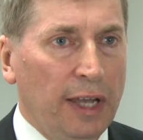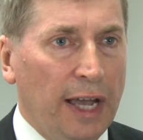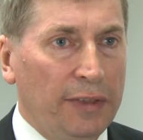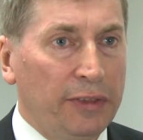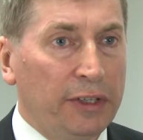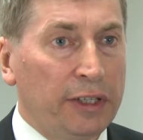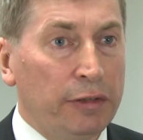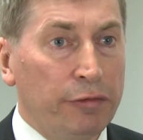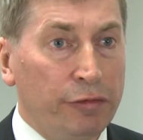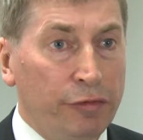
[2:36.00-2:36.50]
and
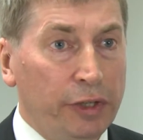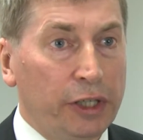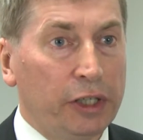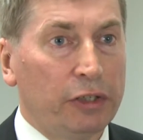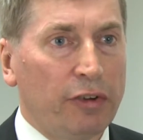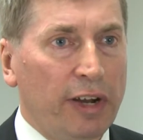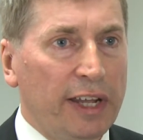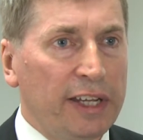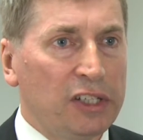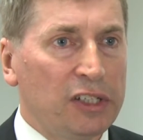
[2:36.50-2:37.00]
the
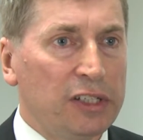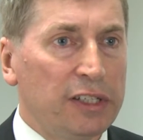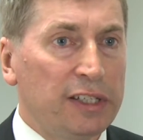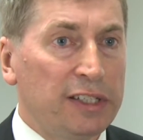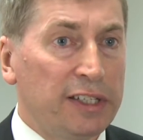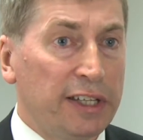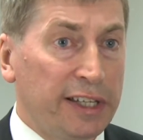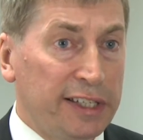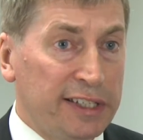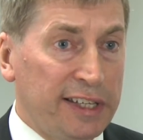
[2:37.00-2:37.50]
configuration
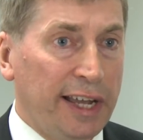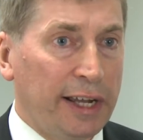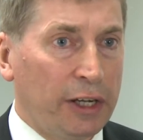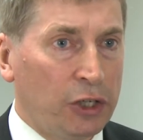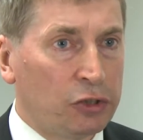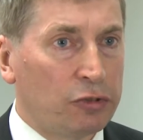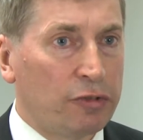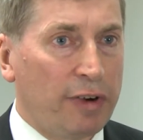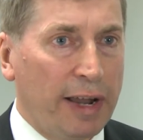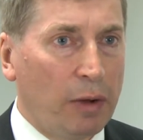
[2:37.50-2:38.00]
is the exact
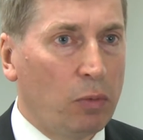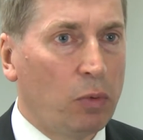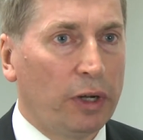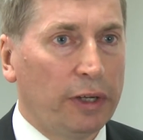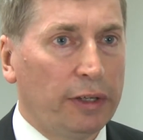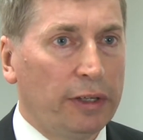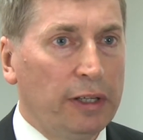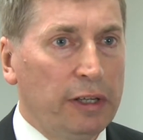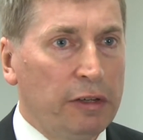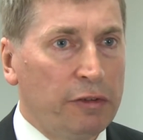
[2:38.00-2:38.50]
correct
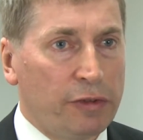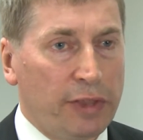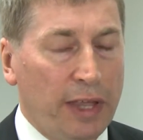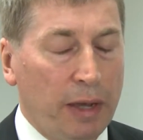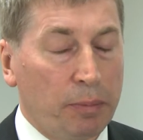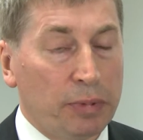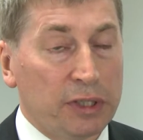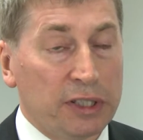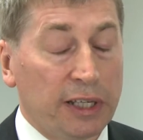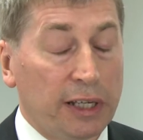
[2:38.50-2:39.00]
one for
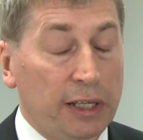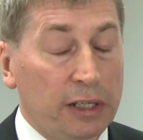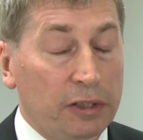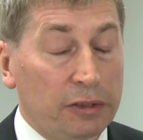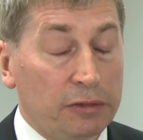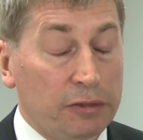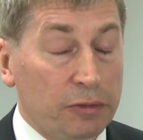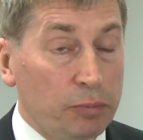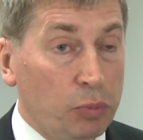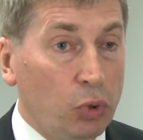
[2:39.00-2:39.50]
that particular
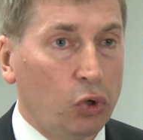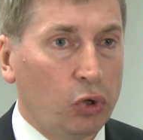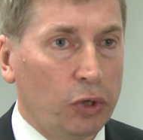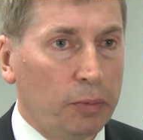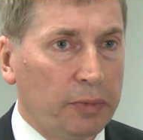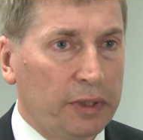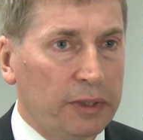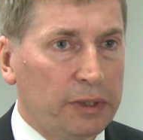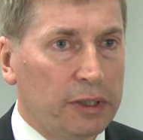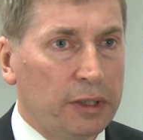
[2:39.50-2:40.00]

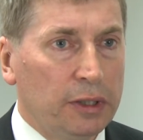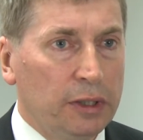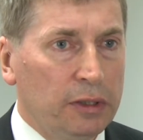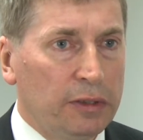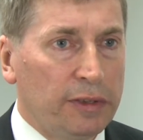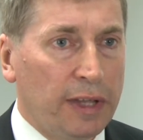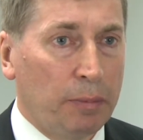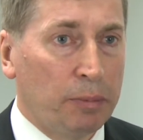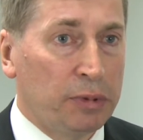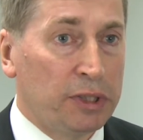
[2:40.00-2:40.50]
deployment,
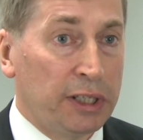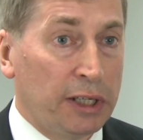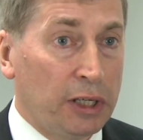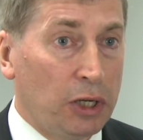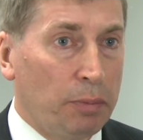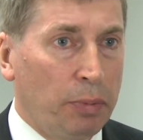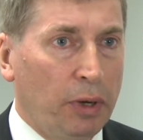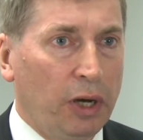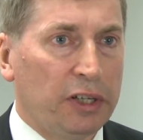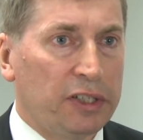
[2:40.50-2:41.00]
that
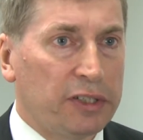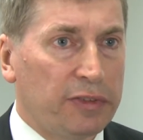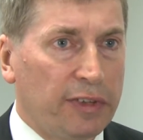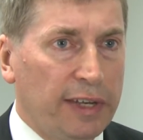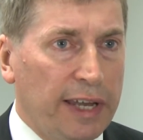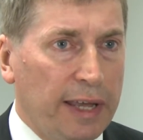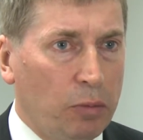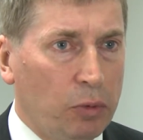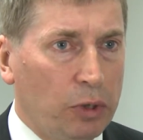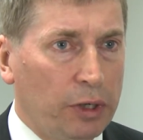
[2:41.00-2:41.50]
particular part of the
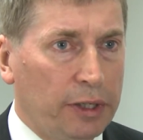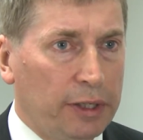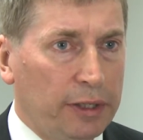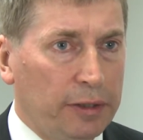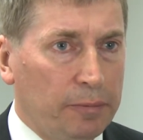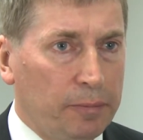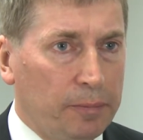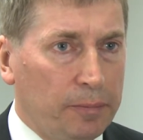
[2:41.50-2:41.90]
network.